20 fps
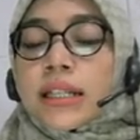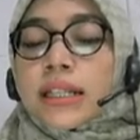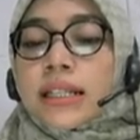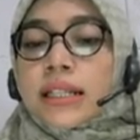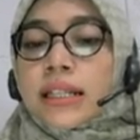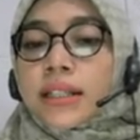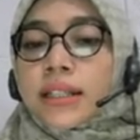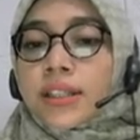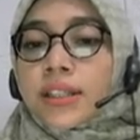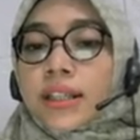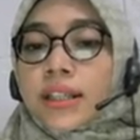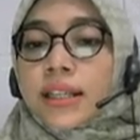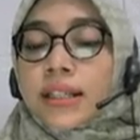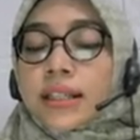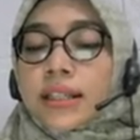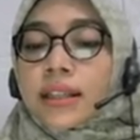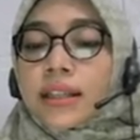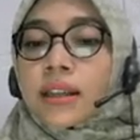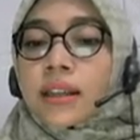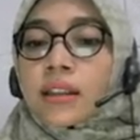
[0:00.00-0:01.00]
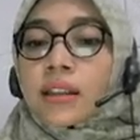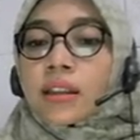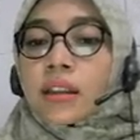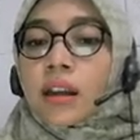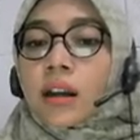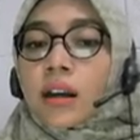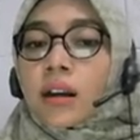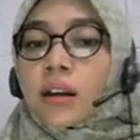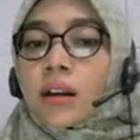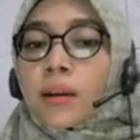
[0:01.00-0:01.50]
such as in
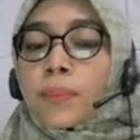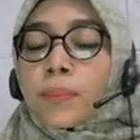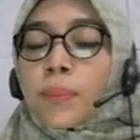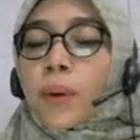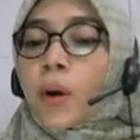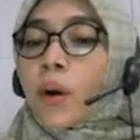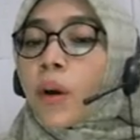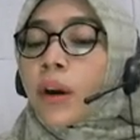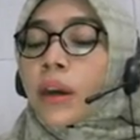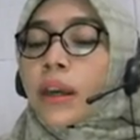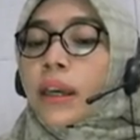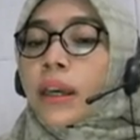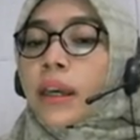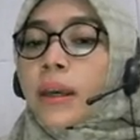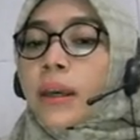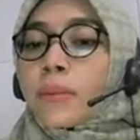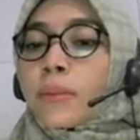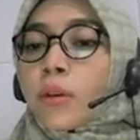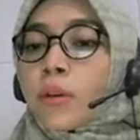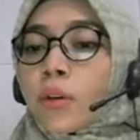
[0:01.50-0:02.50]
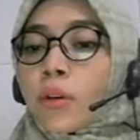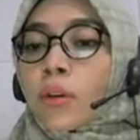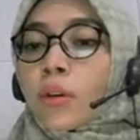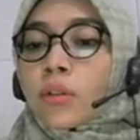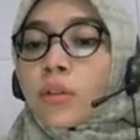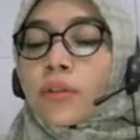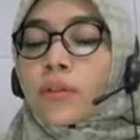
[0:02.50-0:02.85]
a poem, or